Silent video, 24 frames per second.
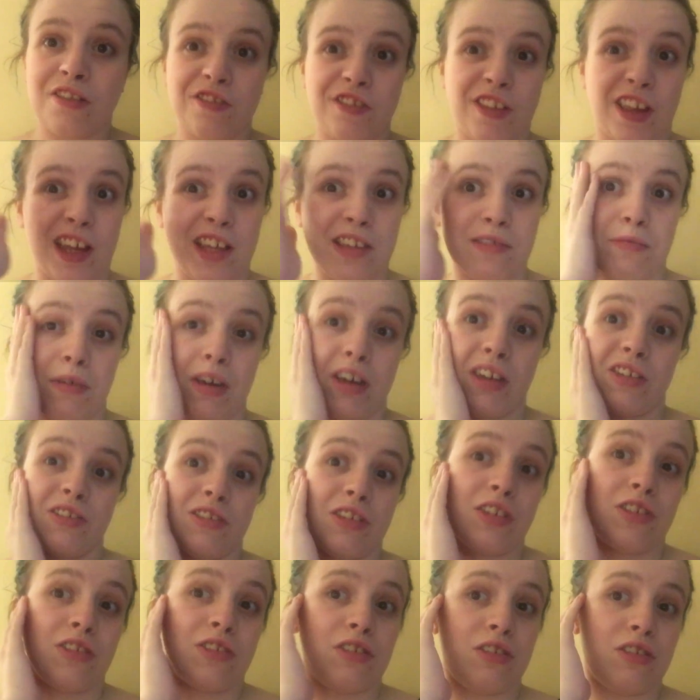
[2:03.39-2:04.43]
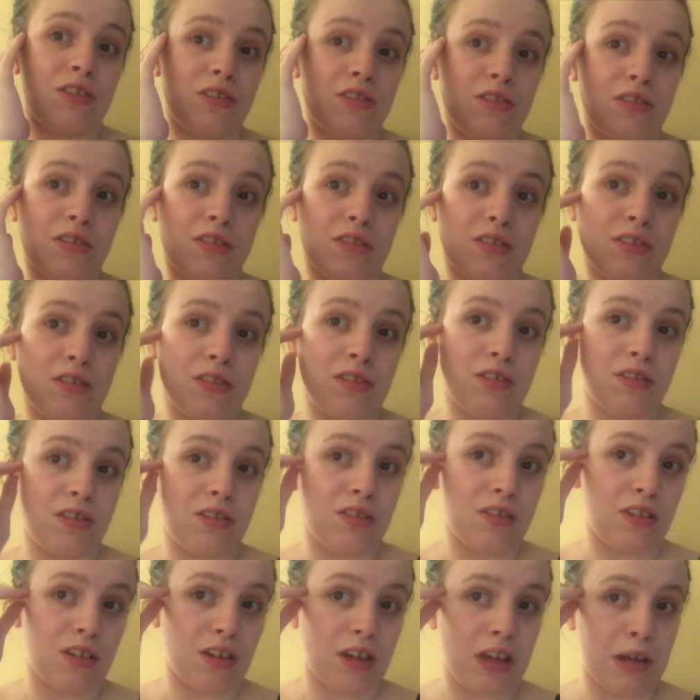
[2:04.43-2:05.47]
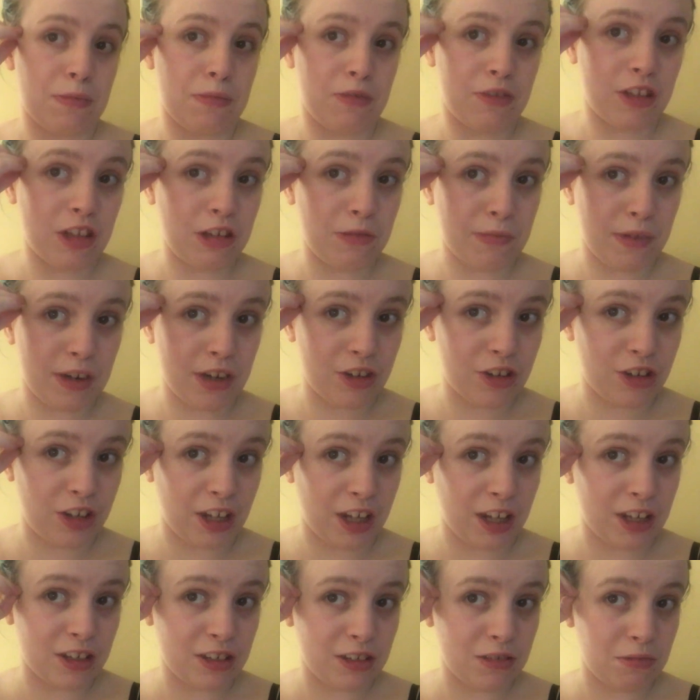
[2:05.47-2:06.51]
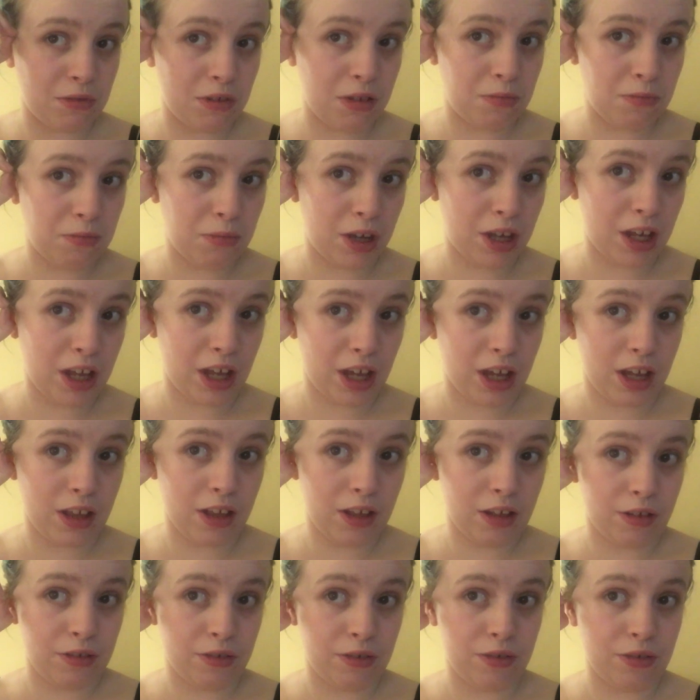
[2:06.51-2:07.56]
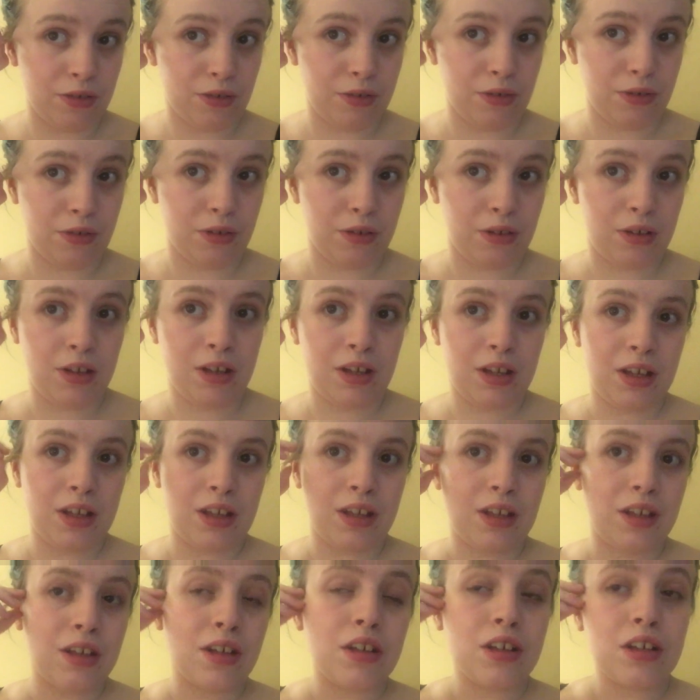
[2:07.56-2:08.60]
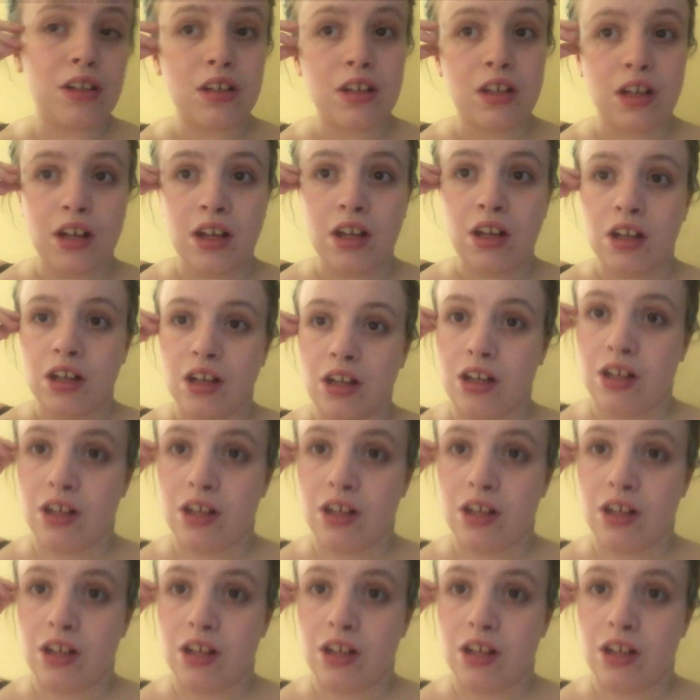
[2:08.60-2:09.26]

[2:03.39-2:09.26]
Face mask is done. I'm still managed to get some in my hair though.